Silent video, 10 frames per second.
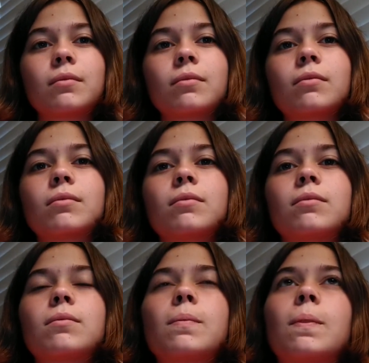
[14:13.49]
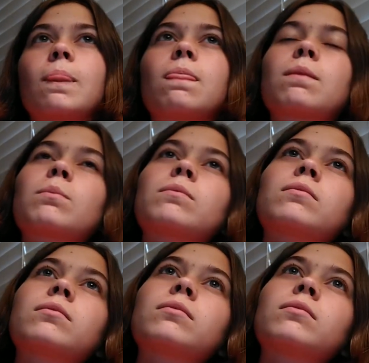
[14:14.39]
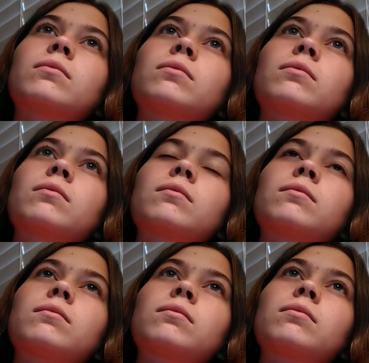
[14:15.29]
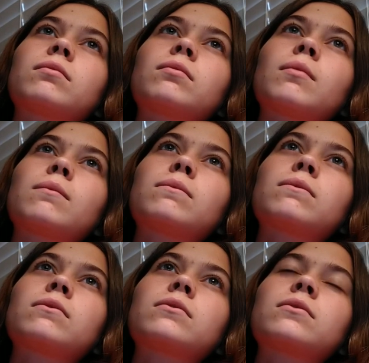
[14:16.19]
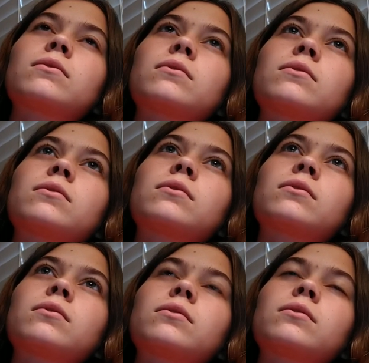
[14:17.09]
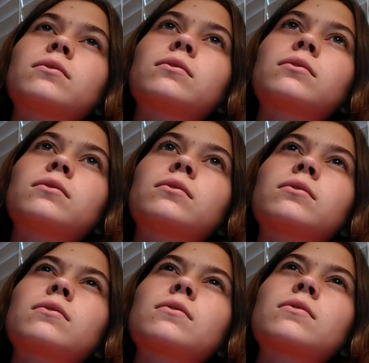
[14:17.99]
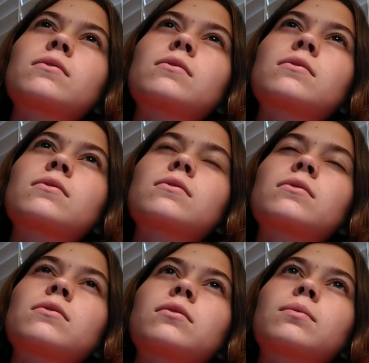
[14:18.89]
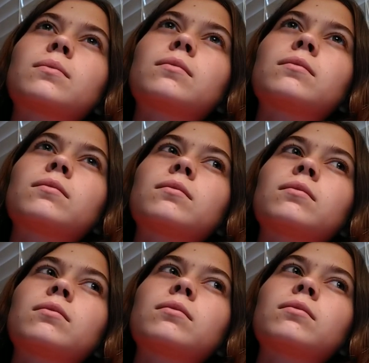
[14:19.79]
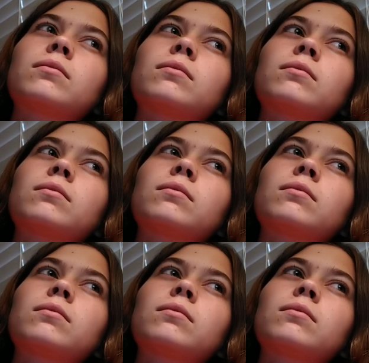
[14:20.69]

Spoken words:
[no speech]